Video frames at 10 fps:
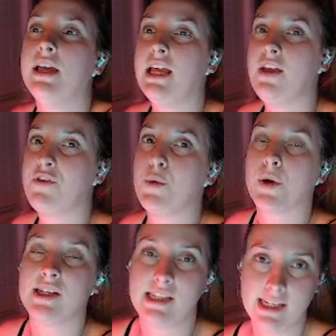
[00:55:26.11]
If you were
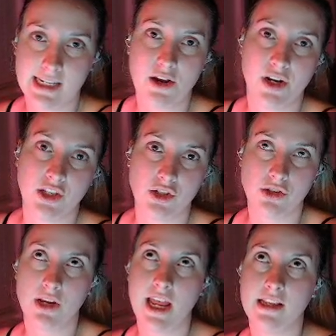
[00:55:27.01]
to sit down
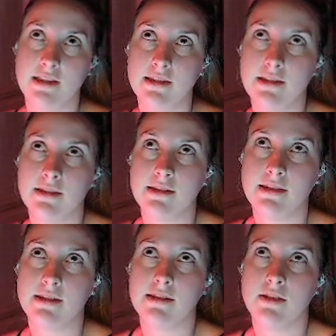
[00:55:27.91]
and
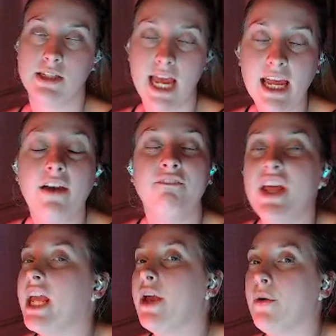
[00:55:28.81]
take a
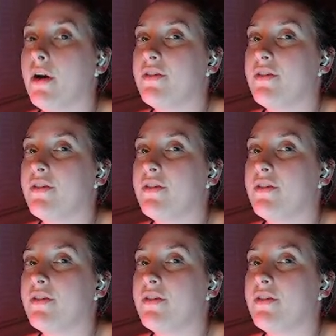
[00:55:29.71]
video of